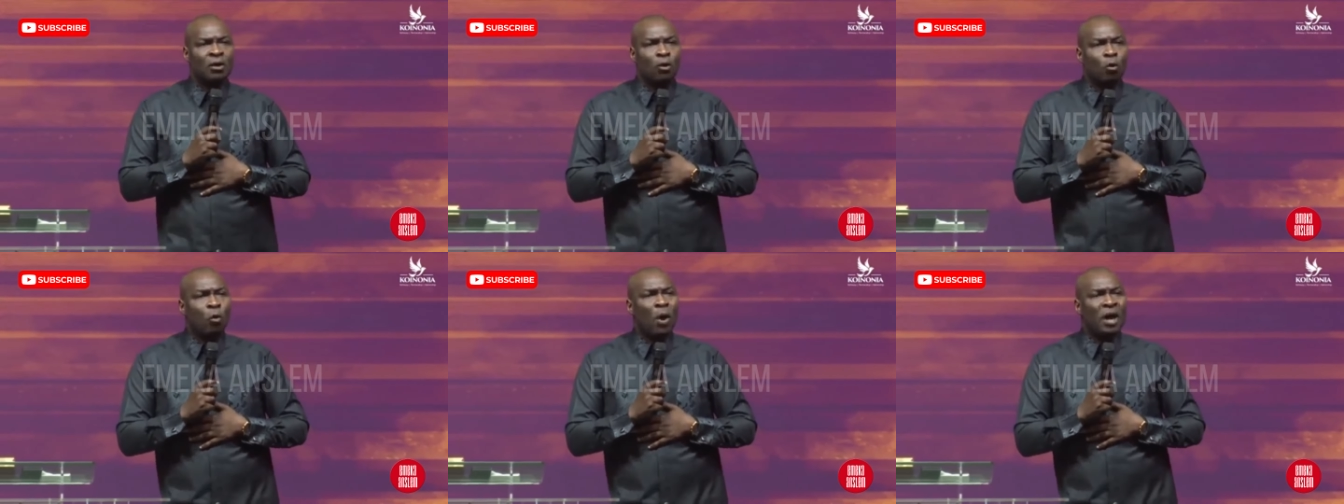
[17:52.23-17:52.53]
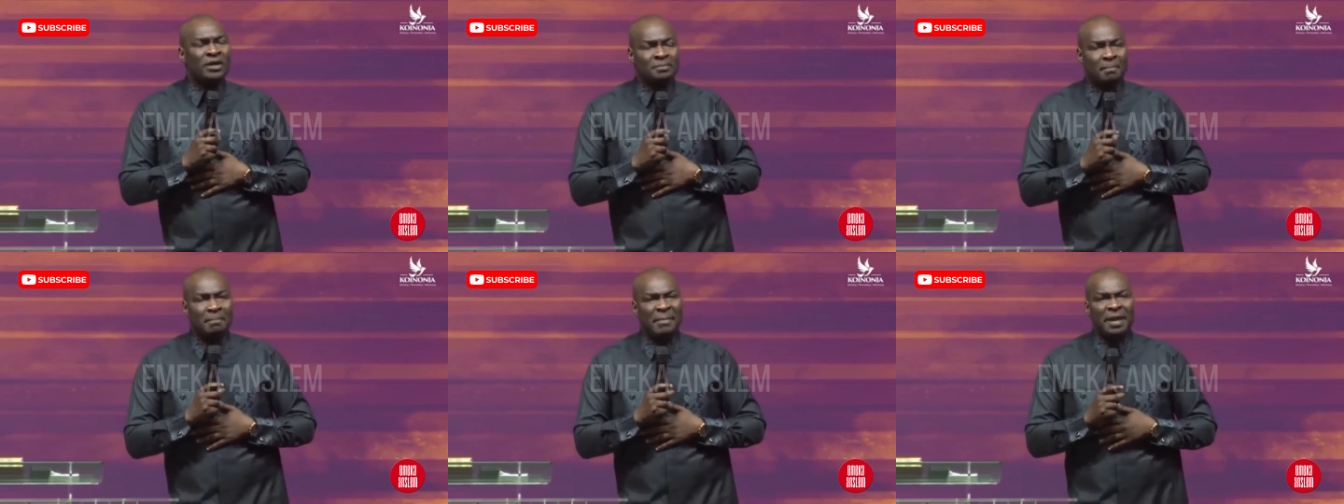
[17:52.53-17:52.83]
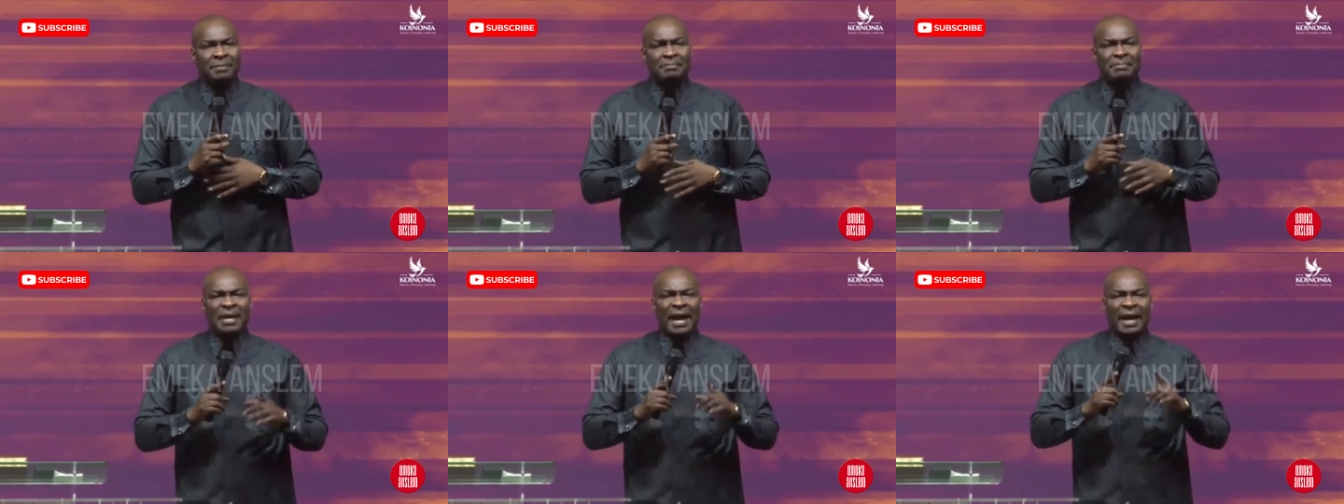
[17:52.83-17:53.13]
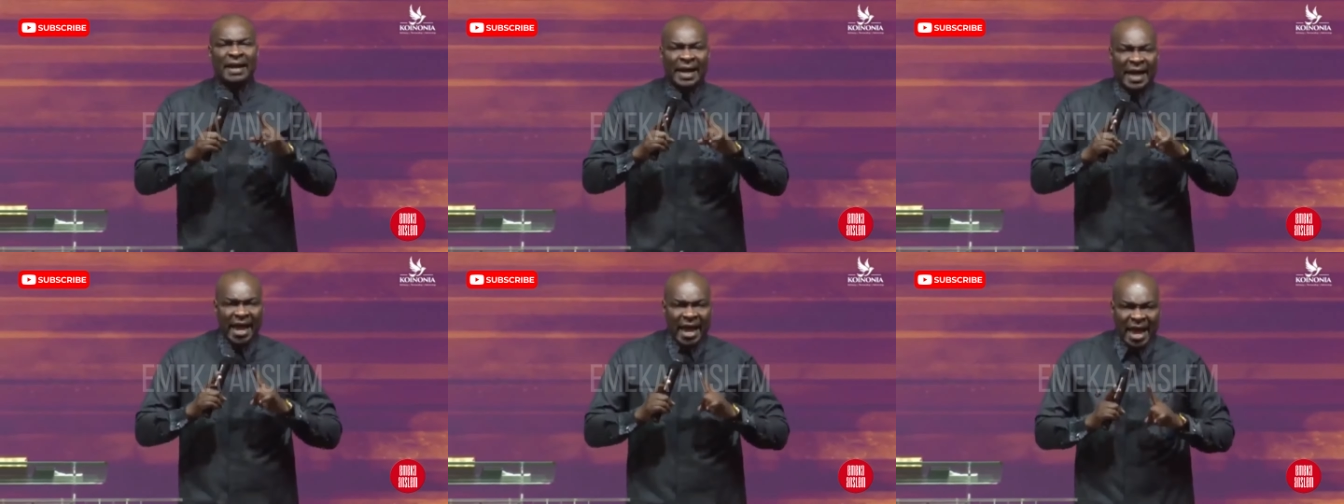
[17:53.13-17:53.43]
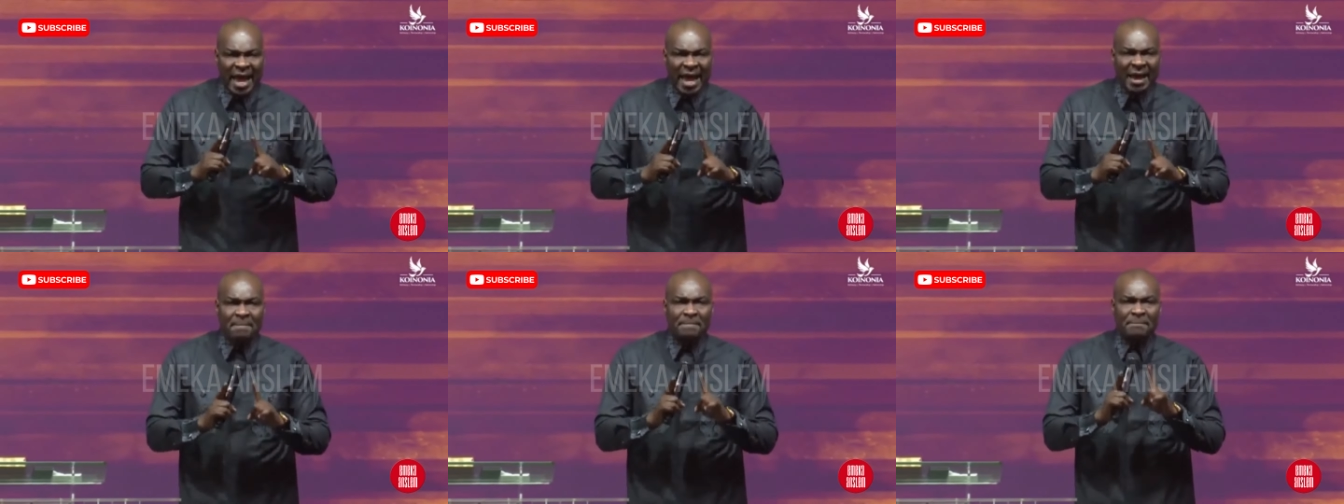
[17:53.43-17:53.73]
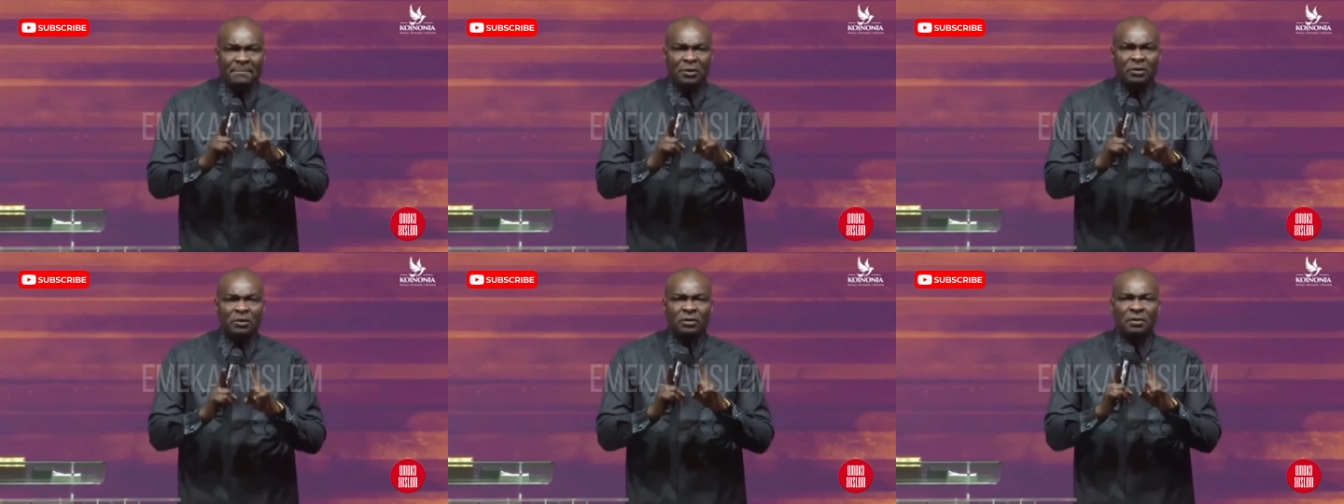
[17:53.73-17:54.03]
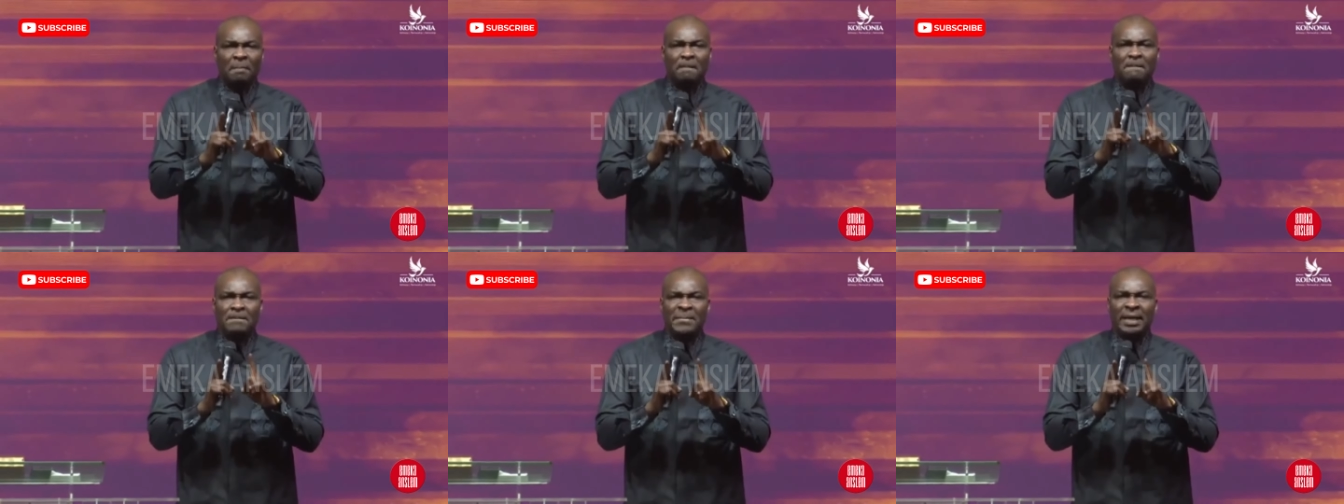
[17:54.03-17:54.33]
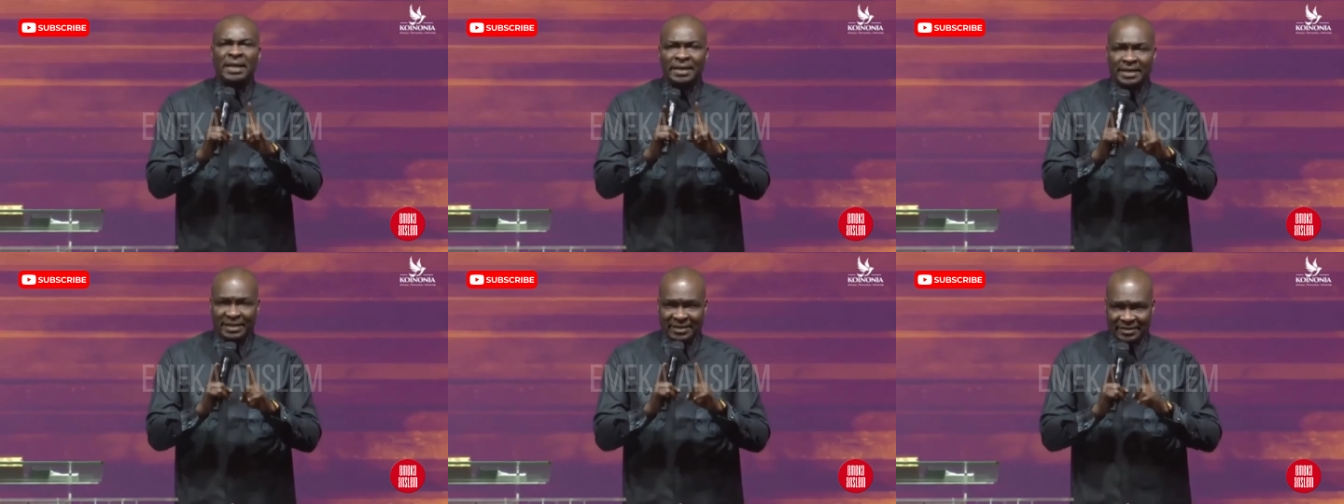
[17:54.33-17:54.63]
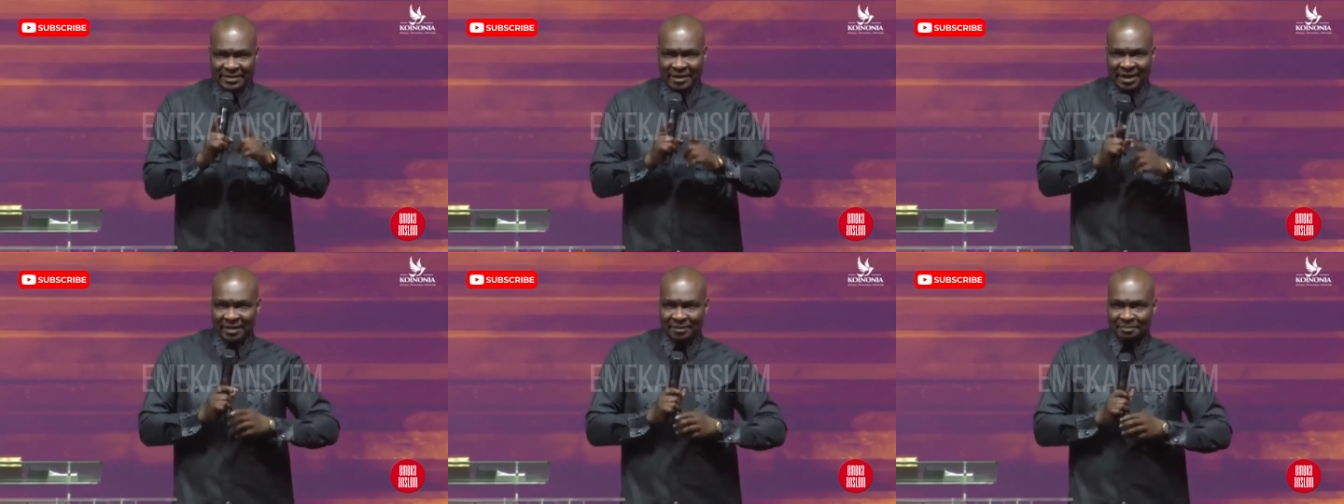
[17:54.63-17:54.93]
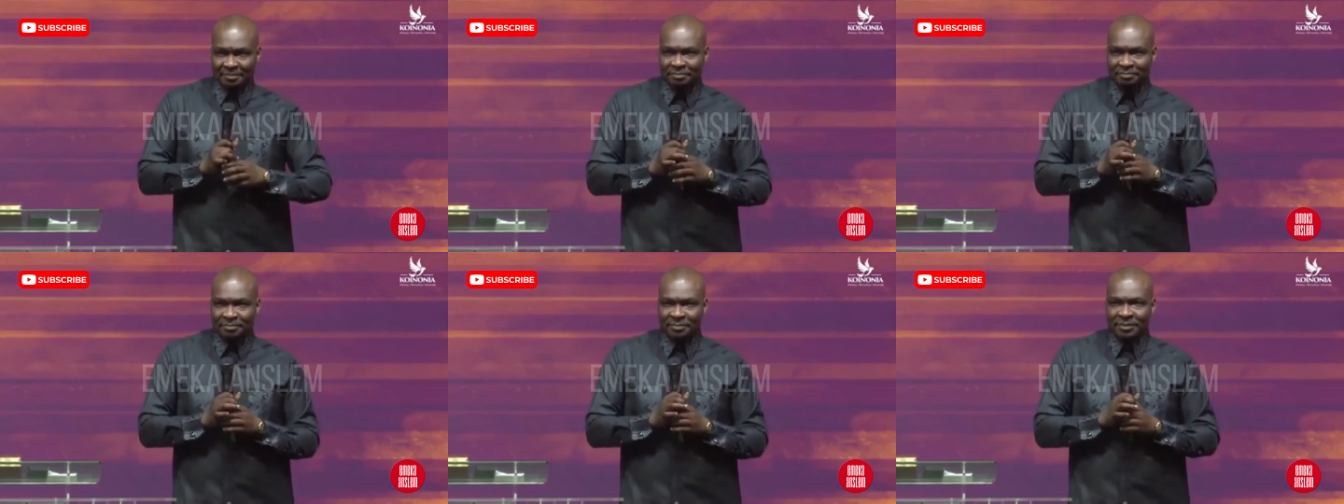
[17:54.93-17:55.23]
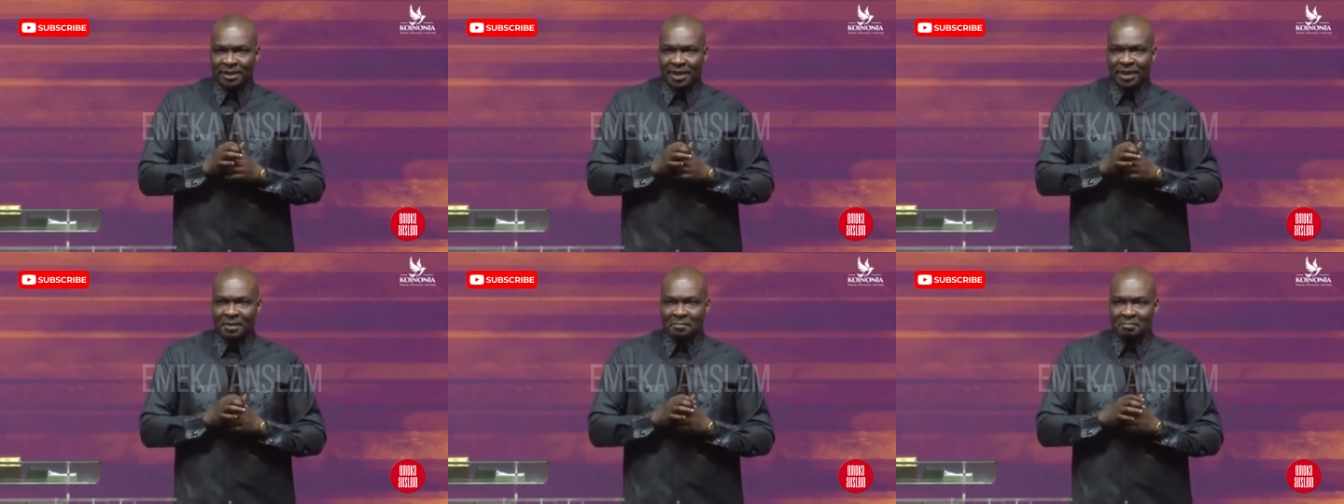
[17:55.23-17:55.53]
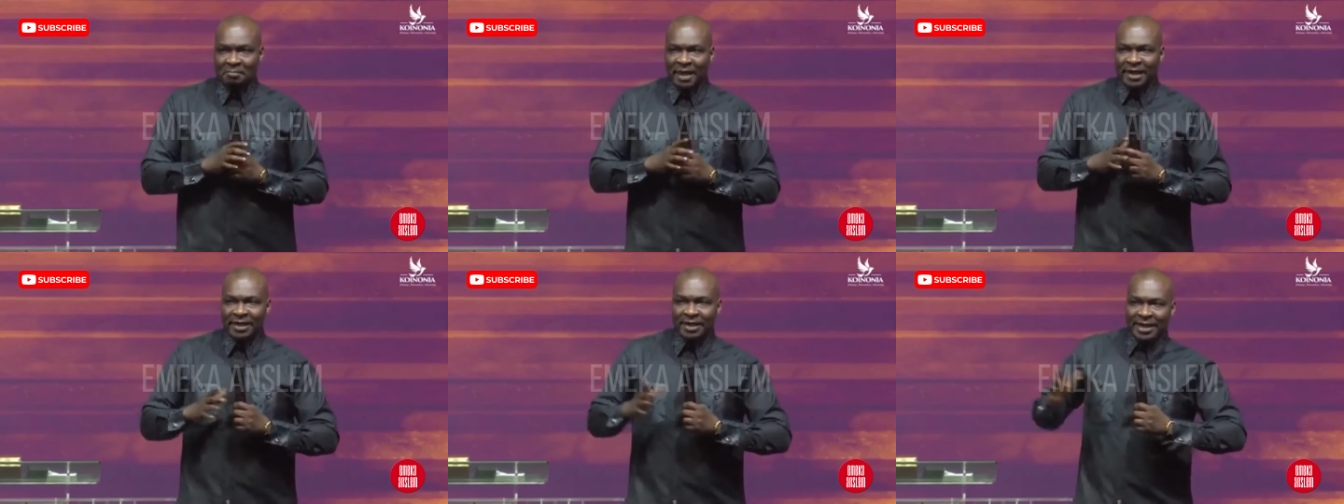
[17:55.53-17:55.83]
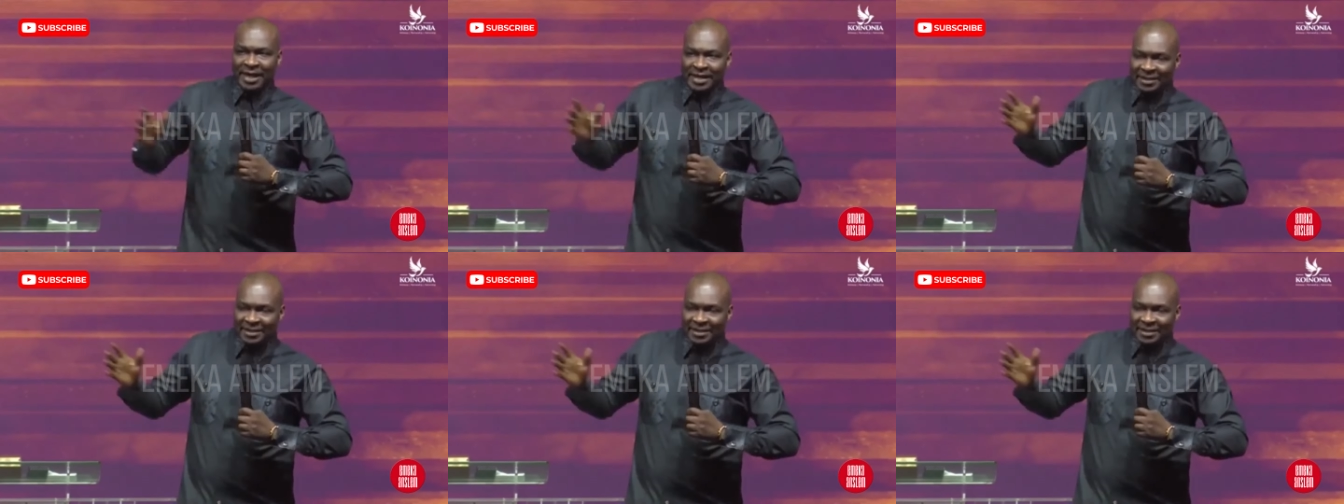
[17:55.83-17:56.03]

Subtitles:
who has made me an able minister. Many years